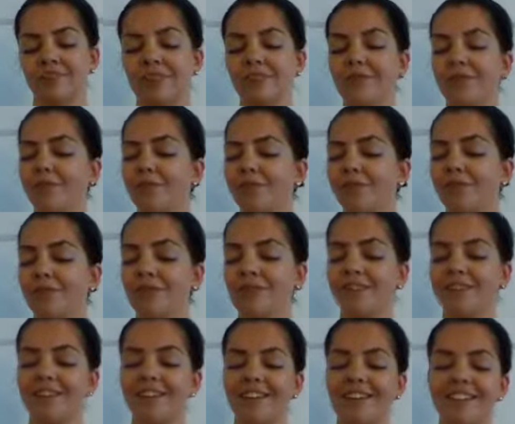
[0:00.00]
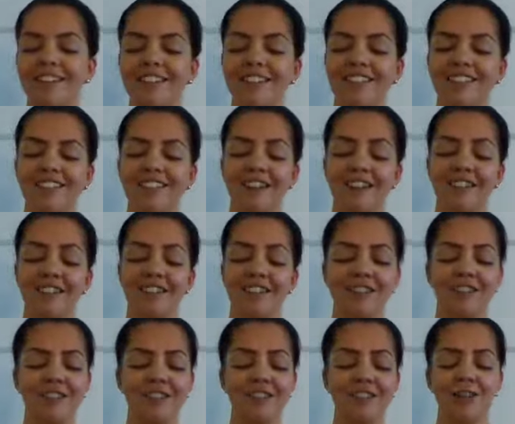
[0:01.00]
If one full cycle is tough,
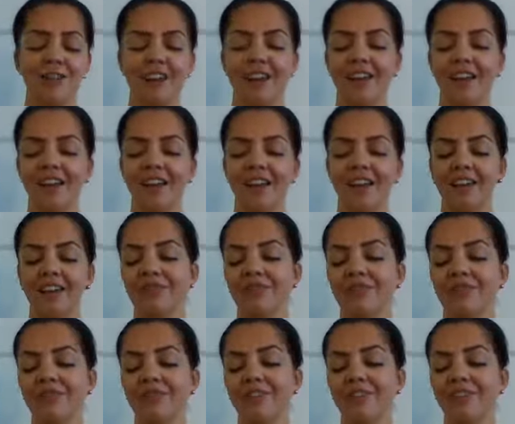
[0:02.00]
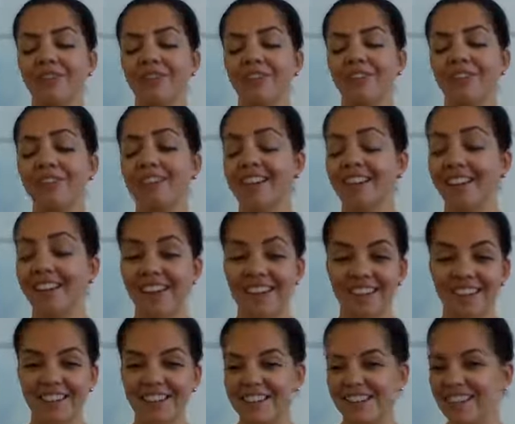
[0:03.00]
that's okay. You get
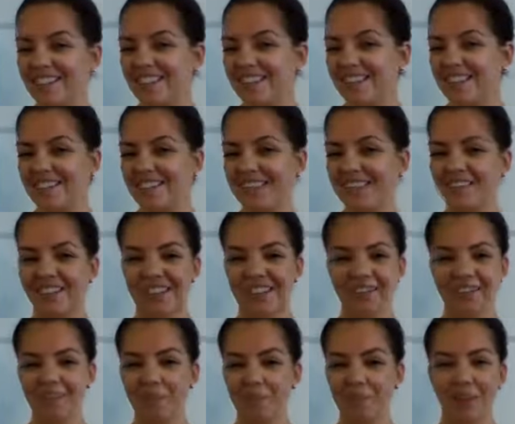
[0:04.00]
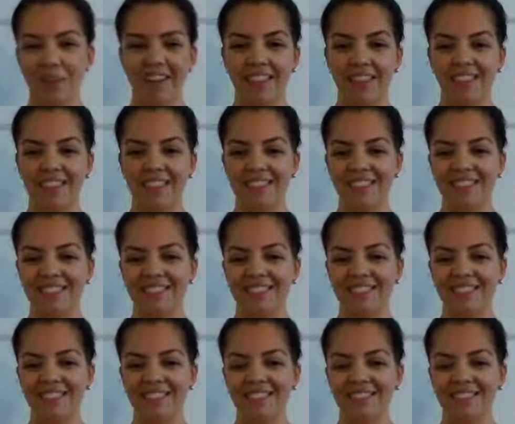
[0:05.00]
another chance with every breath in.